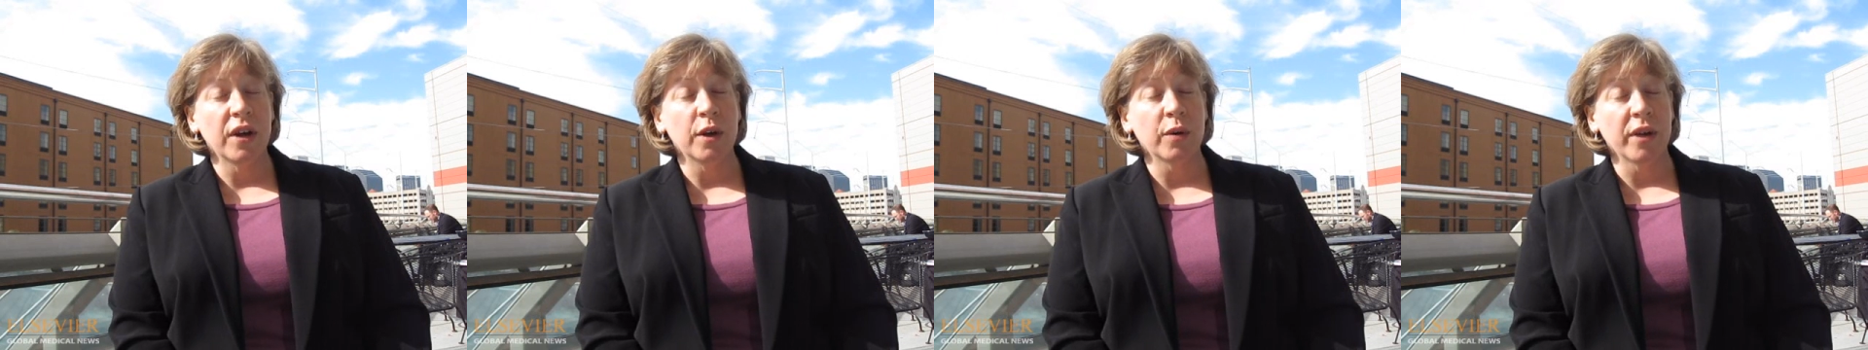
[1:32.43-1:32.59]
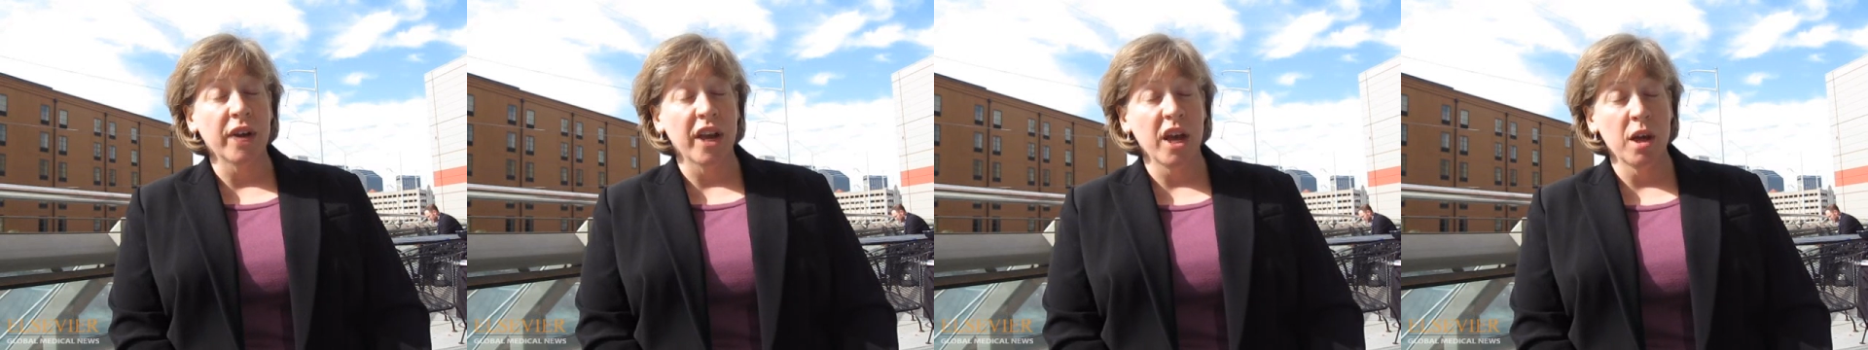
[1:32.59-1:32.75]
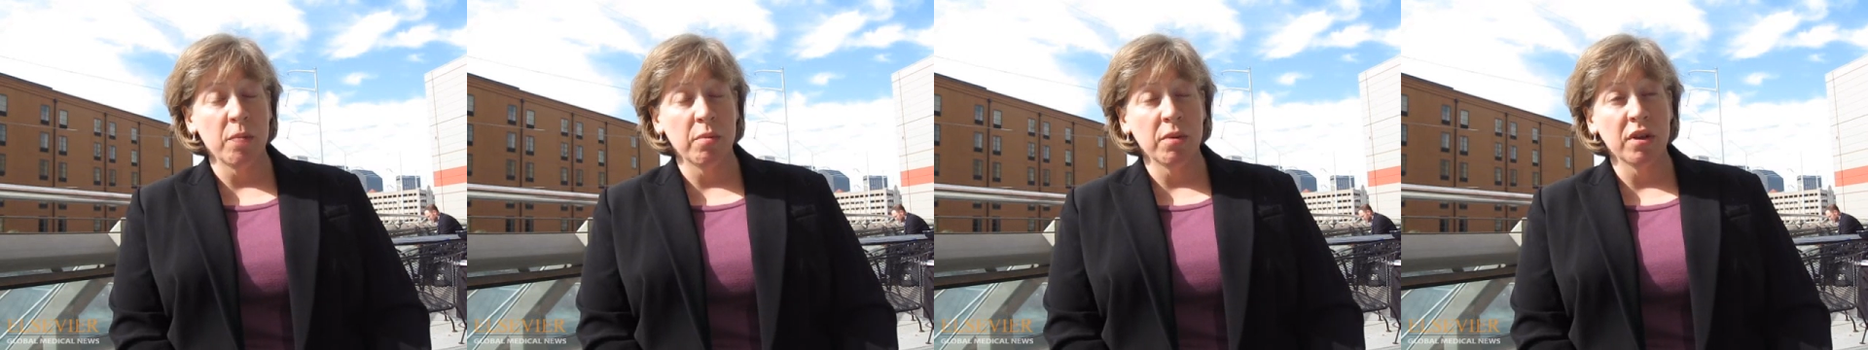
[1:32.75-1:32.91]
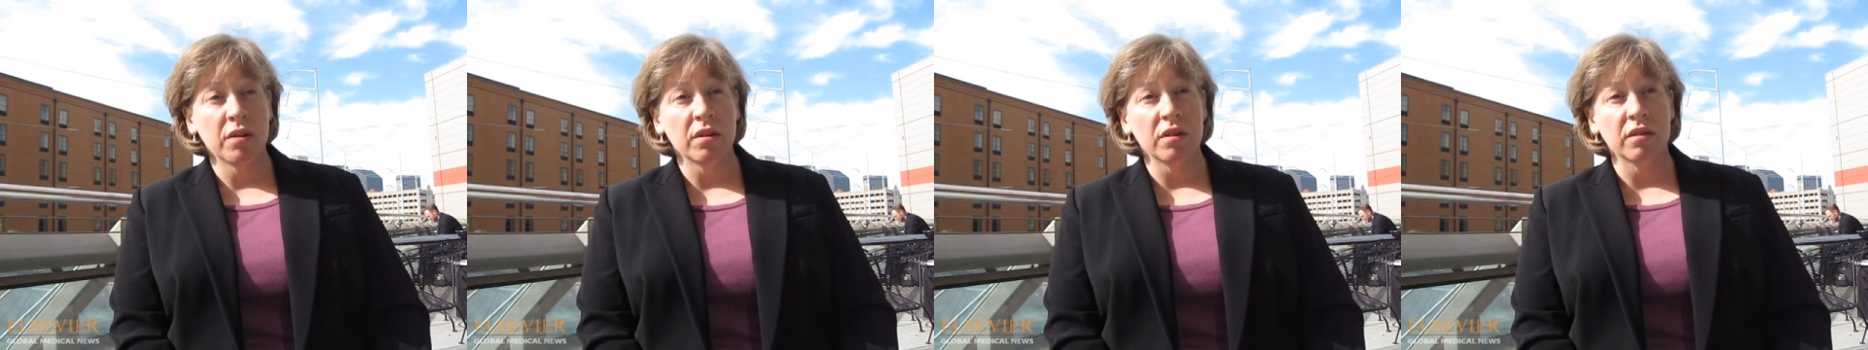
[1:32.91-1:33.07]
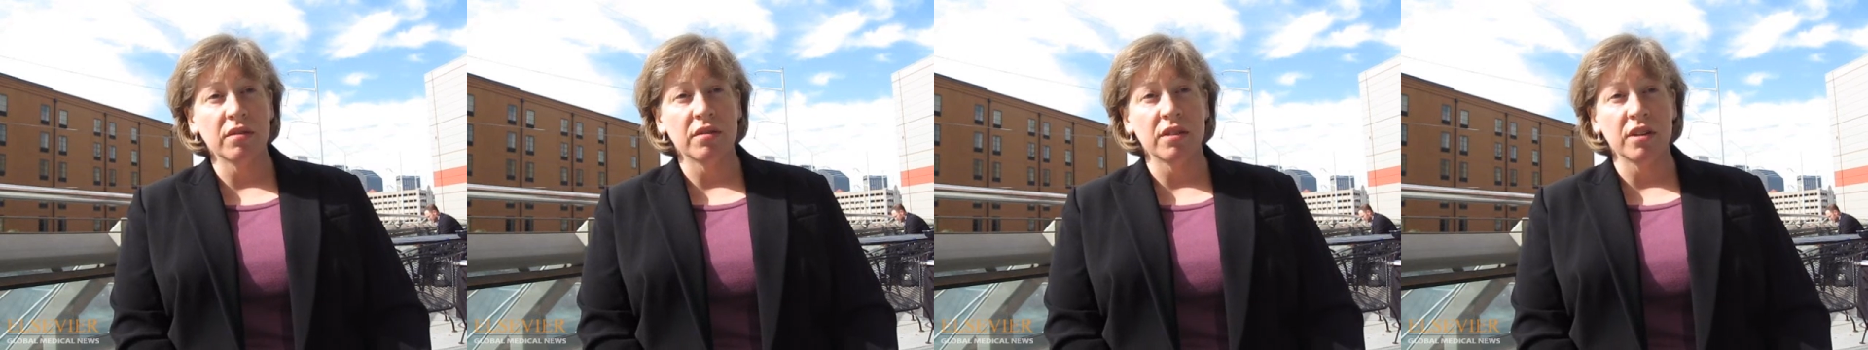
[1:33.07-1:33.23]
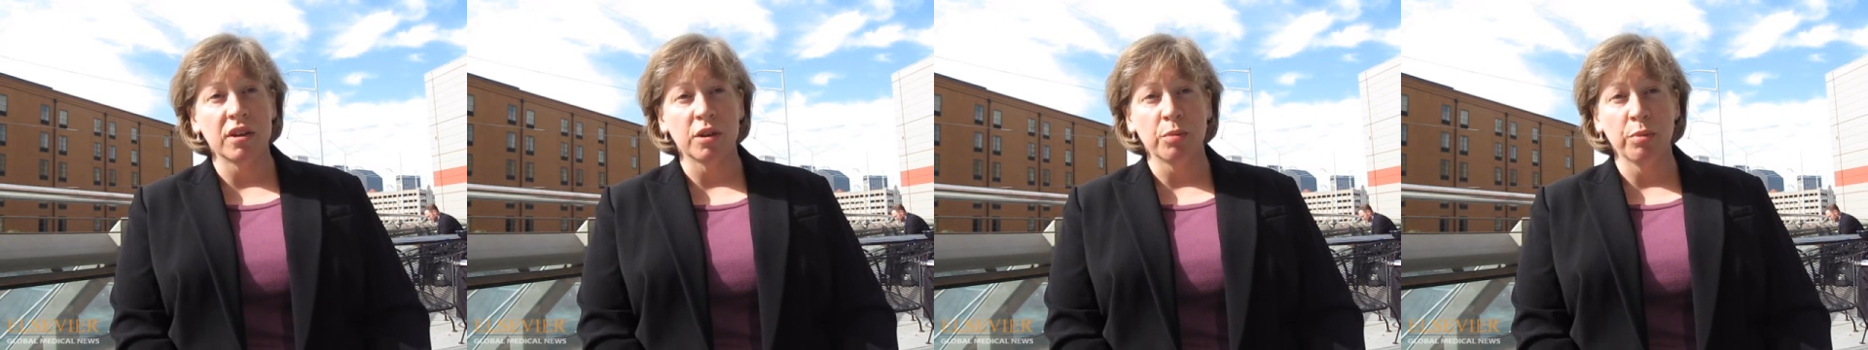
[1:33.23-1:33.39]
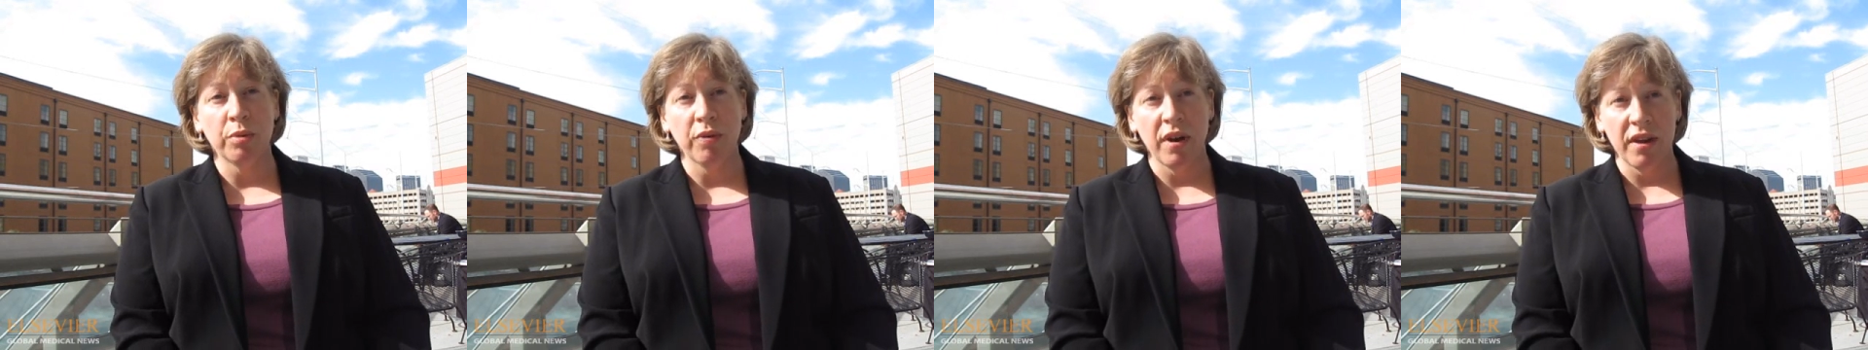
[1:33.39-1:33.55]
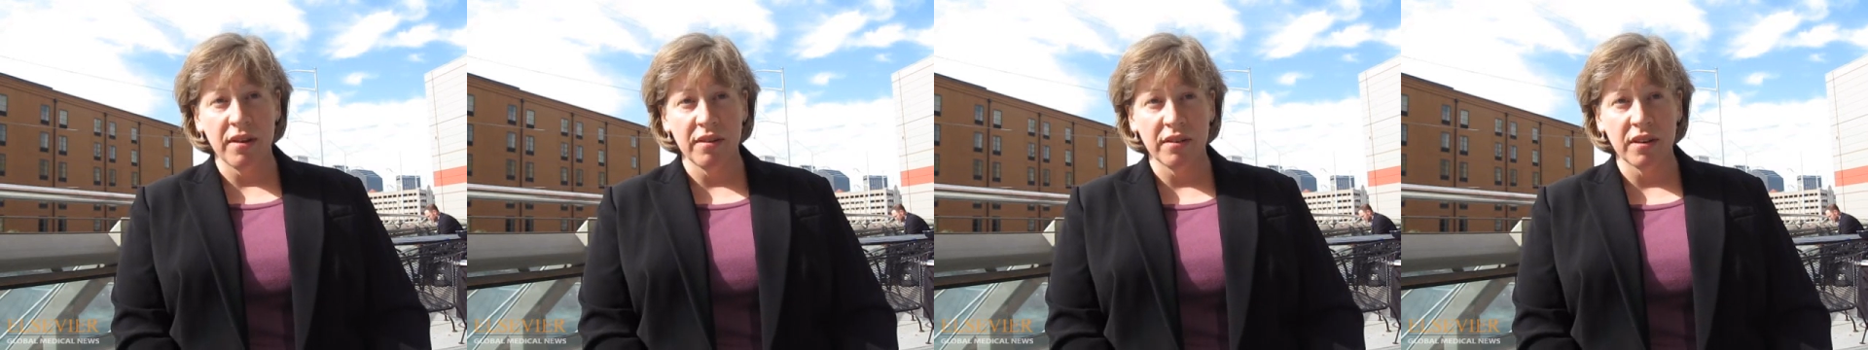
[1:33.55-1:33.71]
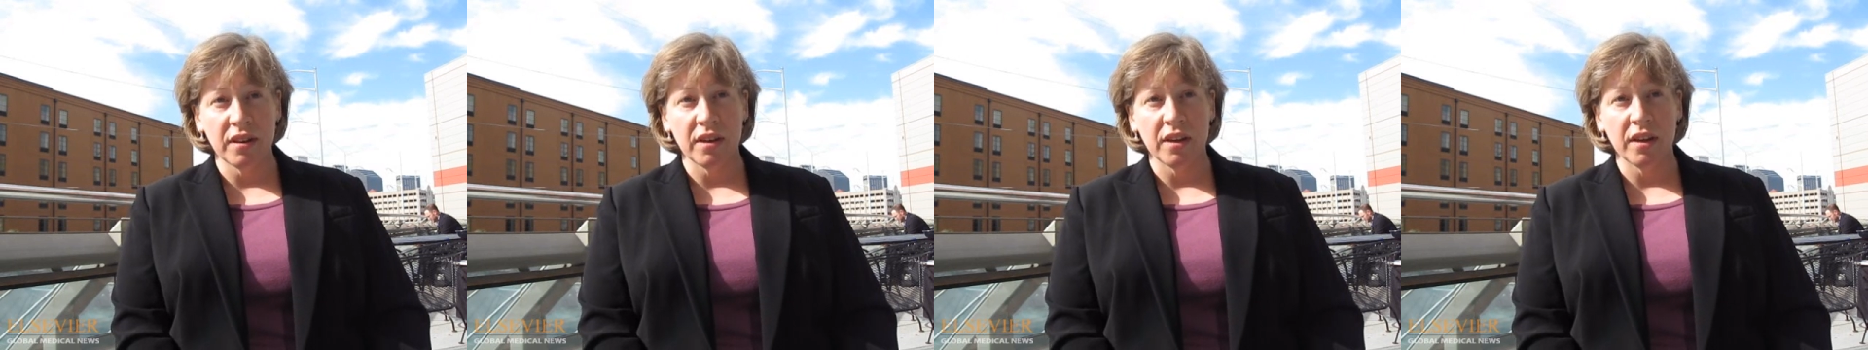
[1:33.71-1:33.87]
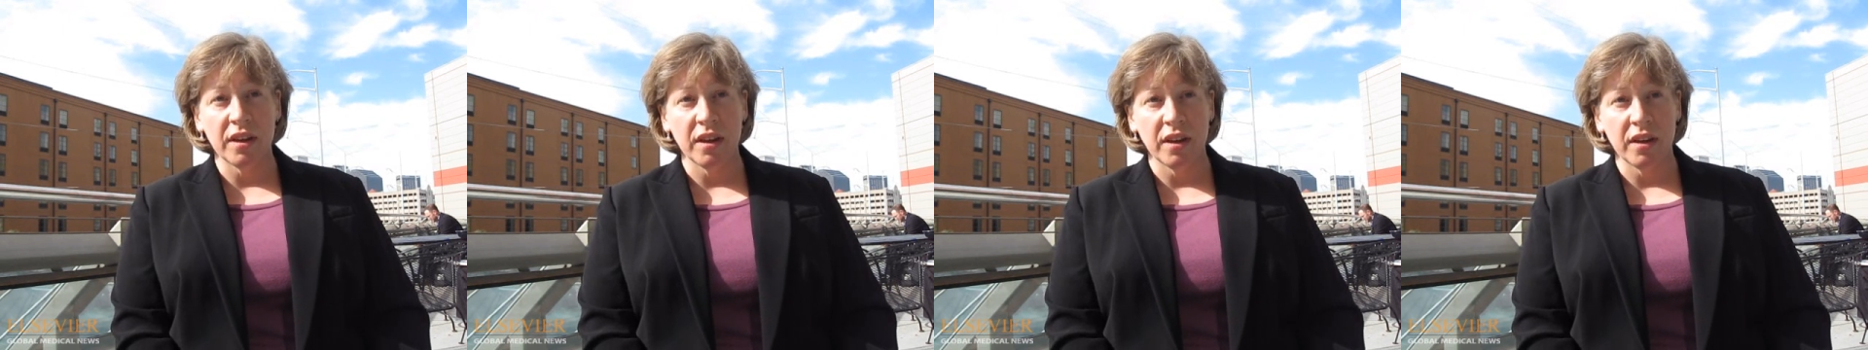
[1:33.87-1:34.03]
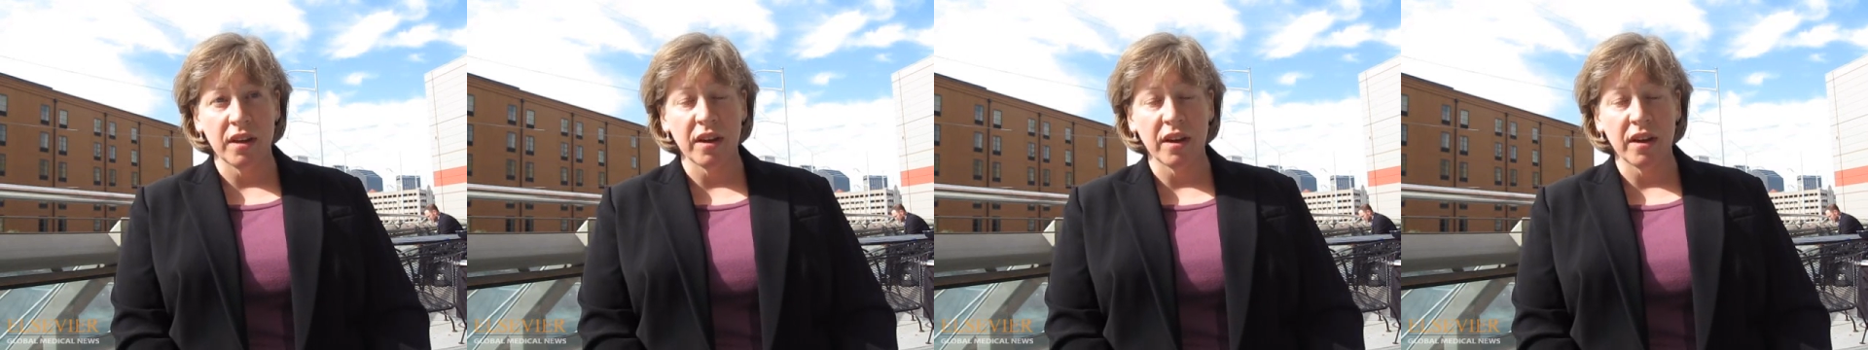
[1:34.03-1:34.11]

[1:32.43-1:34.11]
phytochemicals that are present